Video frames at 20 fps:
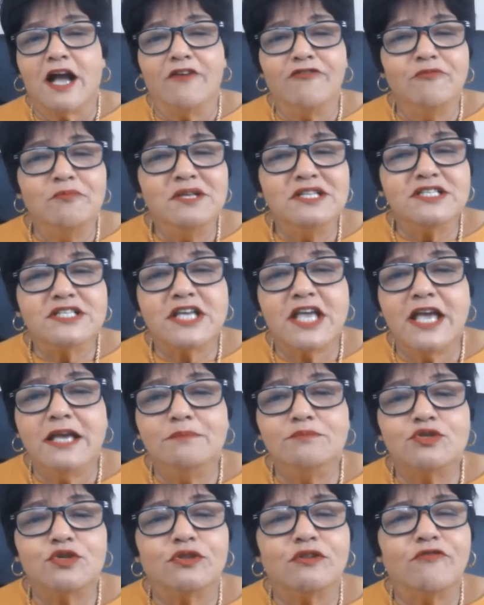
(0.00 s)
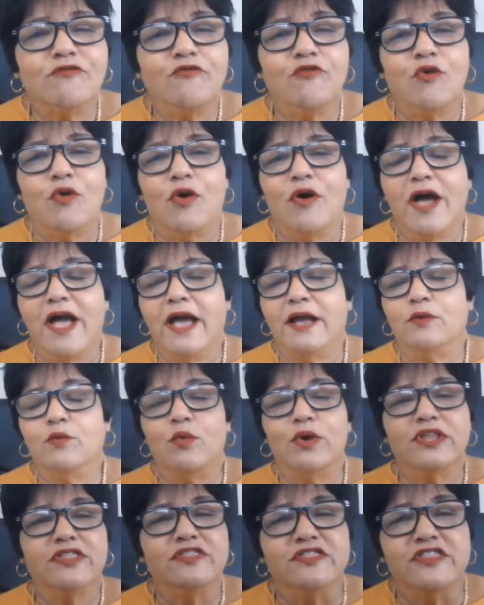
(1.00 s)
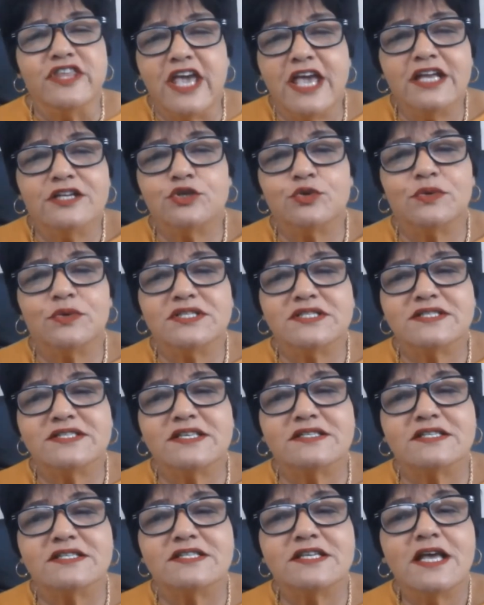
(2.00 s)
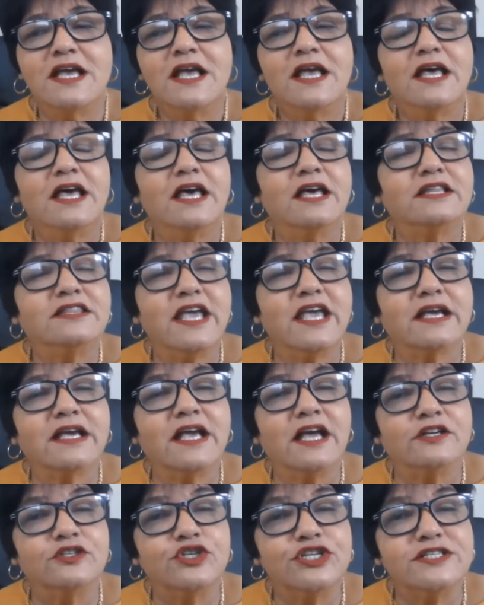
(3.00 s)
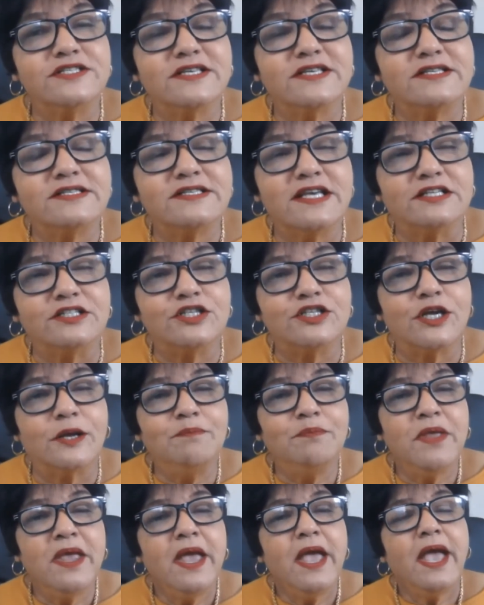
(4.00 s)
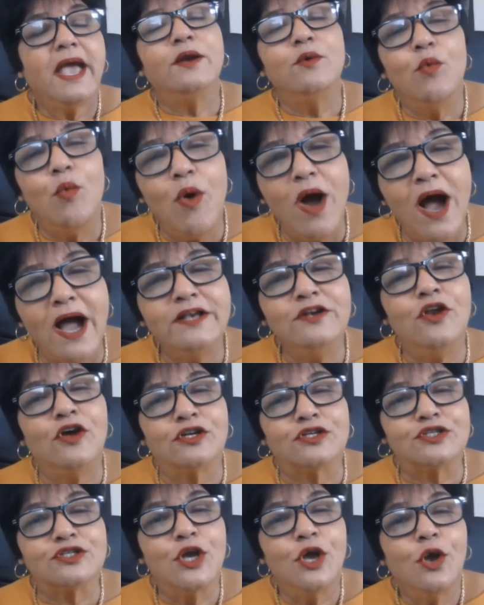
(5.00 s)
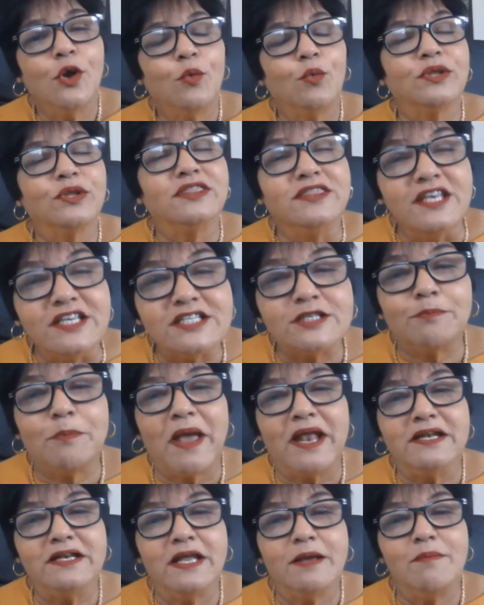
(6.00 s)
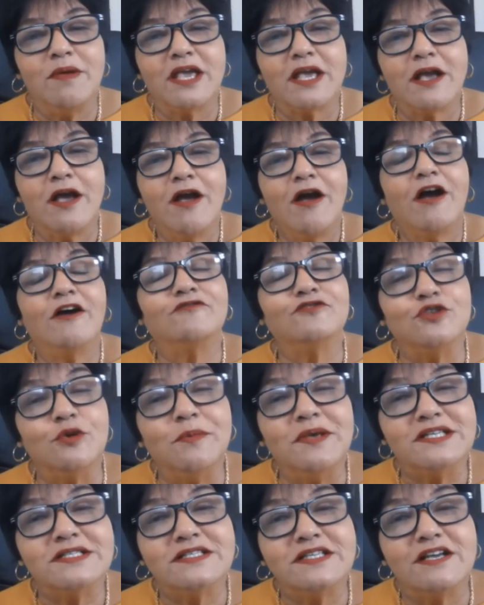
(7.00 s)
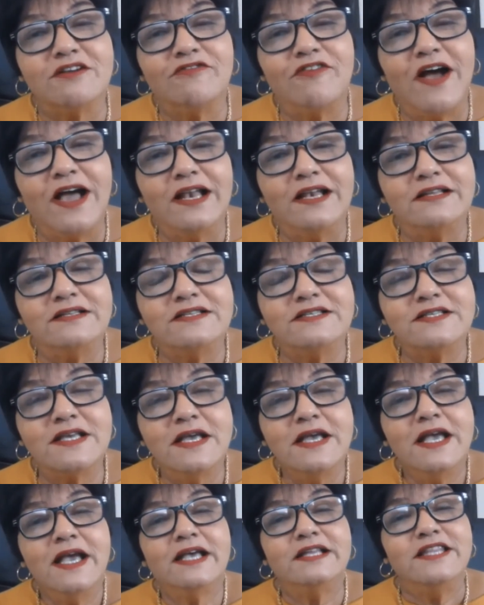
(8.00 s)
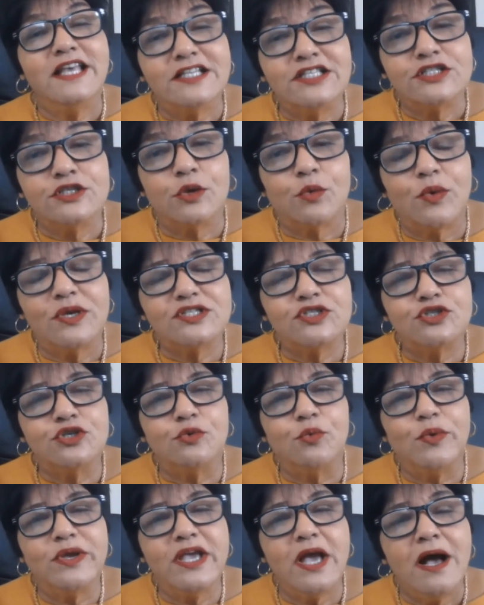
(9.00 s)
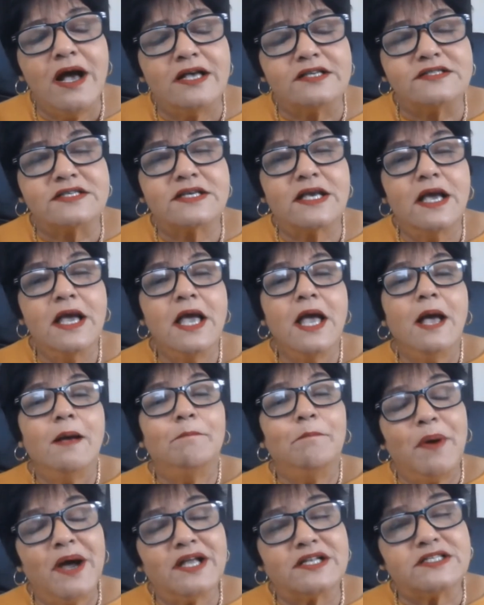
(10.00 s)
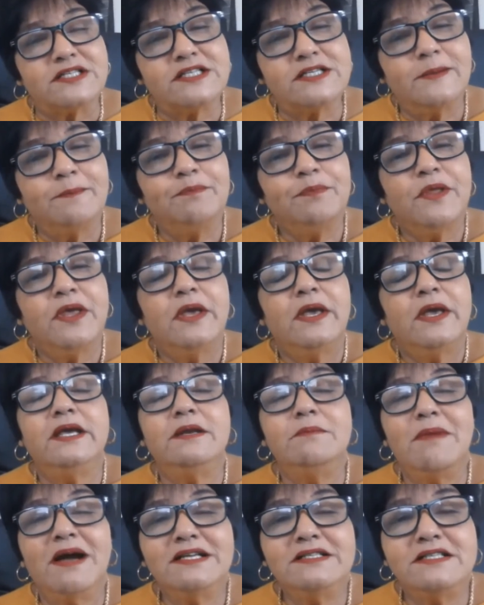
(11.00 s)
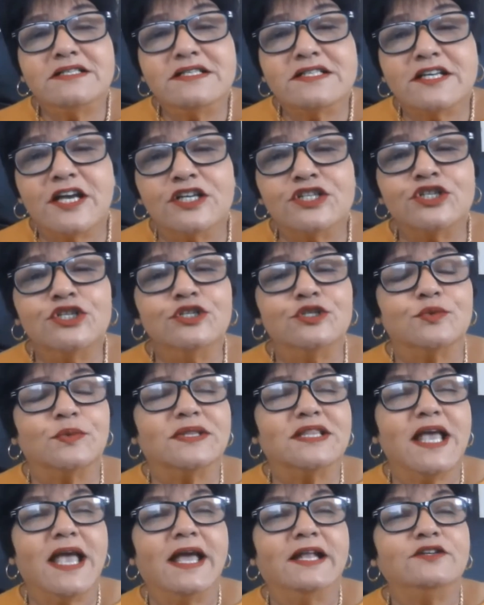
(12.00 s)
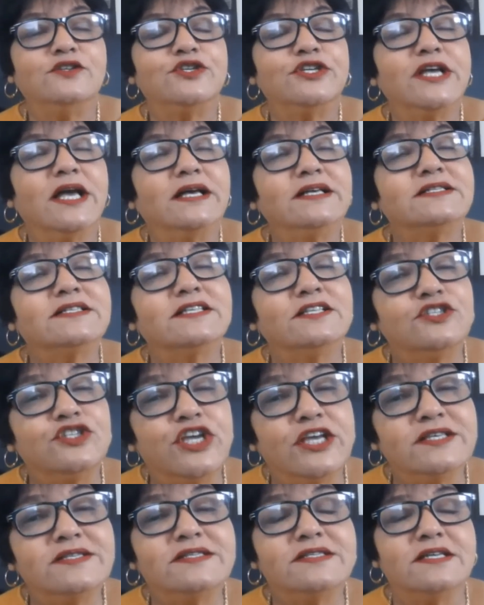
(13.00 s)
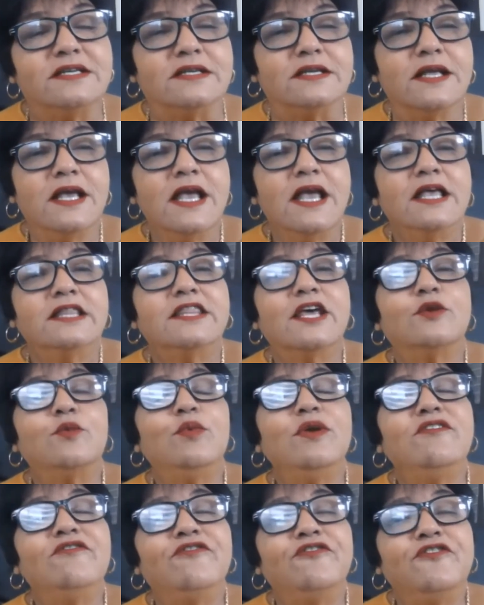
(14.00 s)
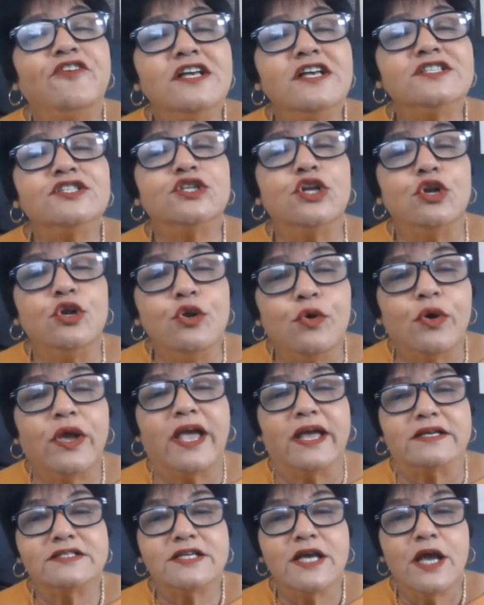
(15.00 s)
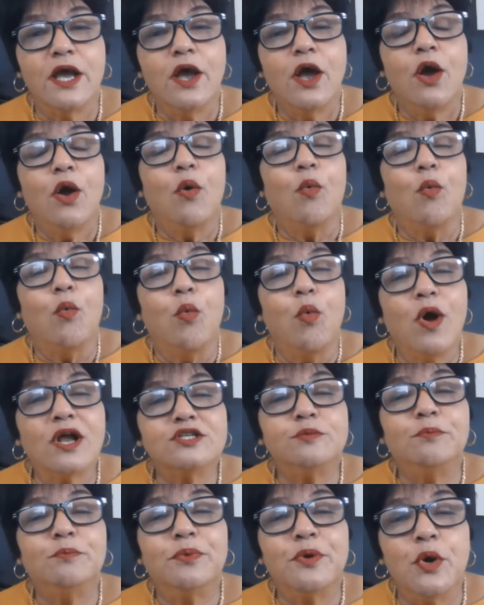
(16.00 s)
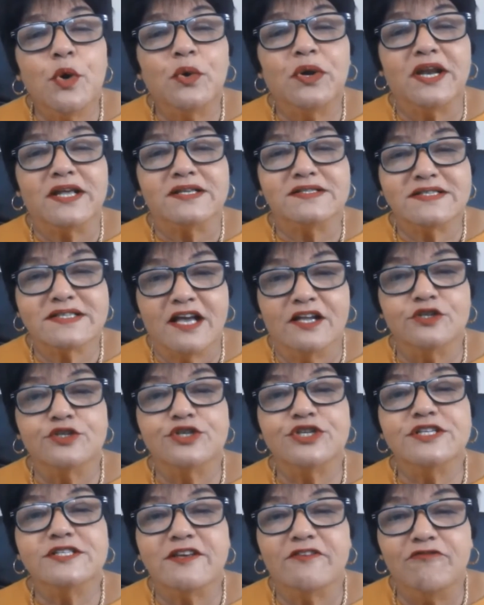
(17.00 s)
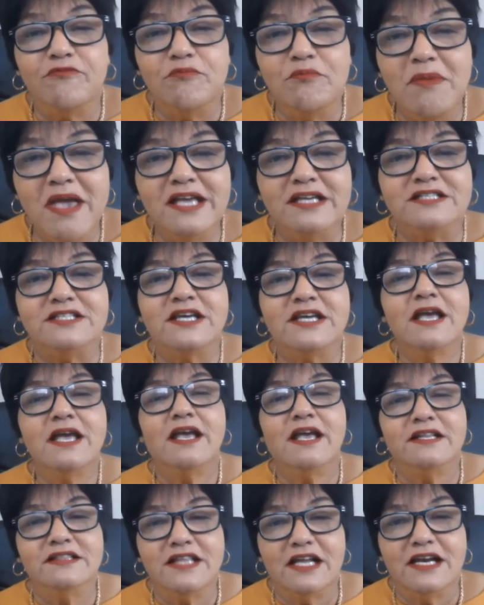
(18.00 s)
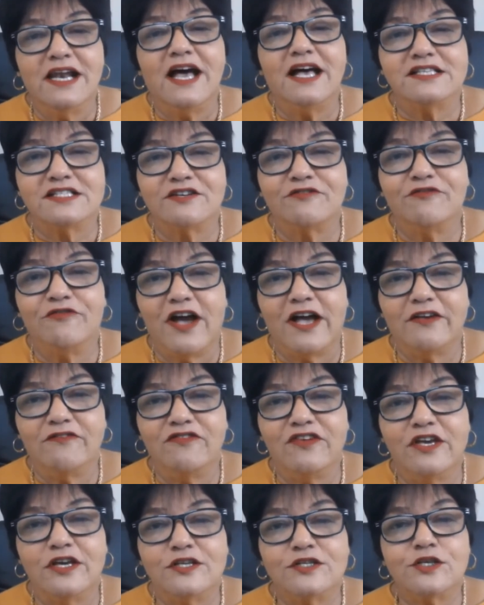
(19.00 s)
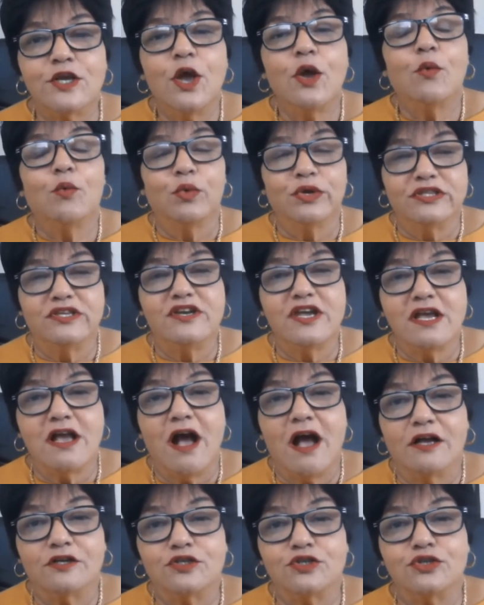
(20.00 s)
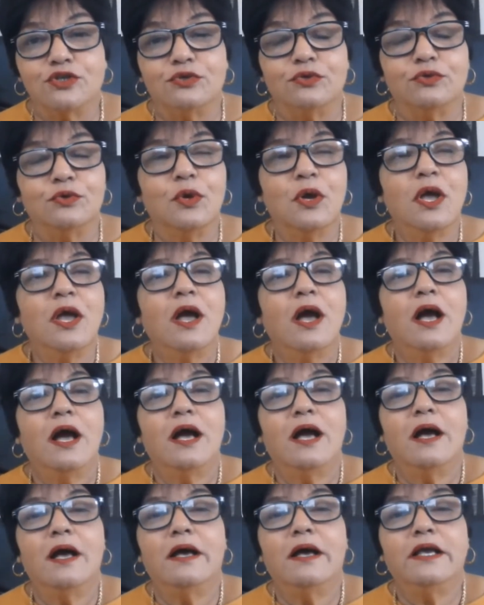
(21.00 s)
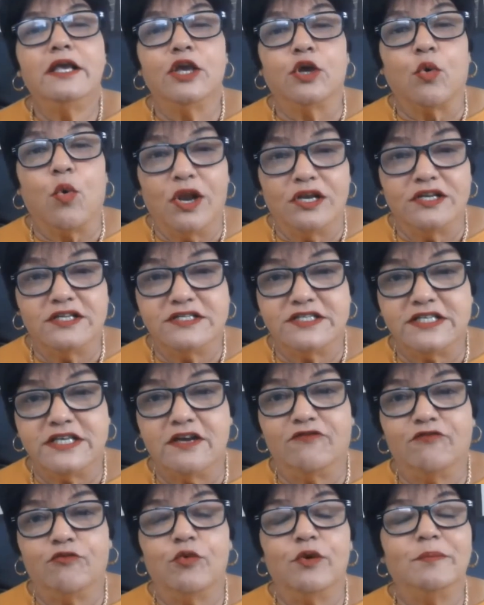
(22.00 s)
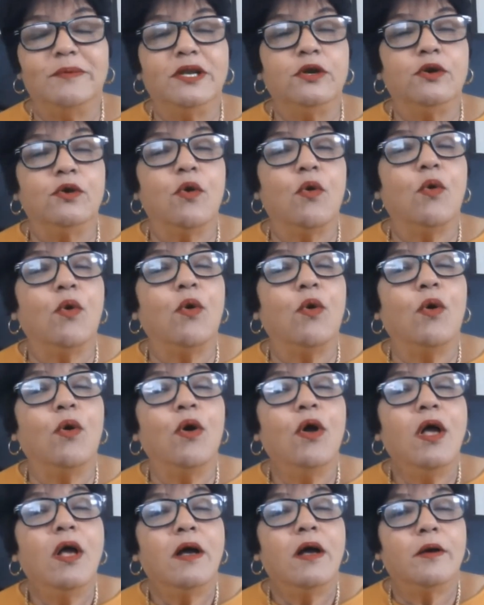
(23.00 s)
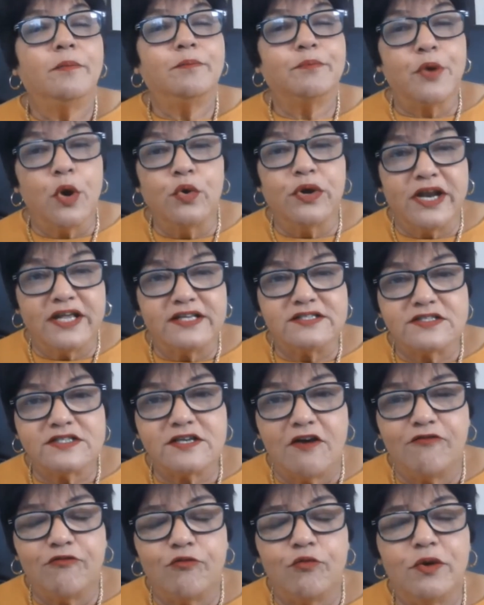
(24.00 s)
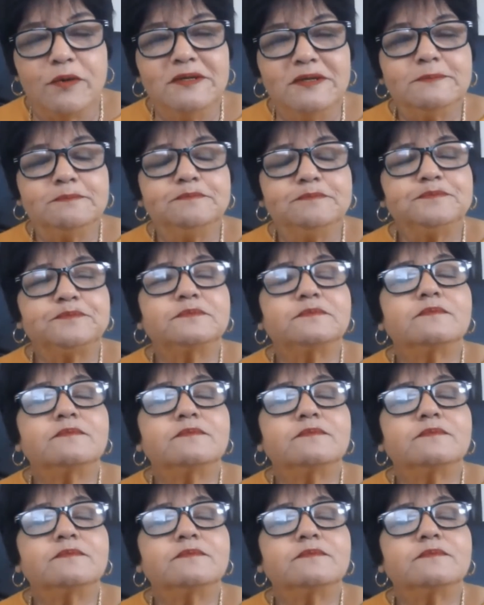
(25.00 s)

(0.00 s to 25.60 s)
governments came to the fore and were there to assist their countries, etc. And why not with this pandemic of domestic violence? And that's the question we ask. But in my discussions with Andrea, I suggested that we first look at what progress countries have made in the last 5 years with regard to equality of women or progress of women.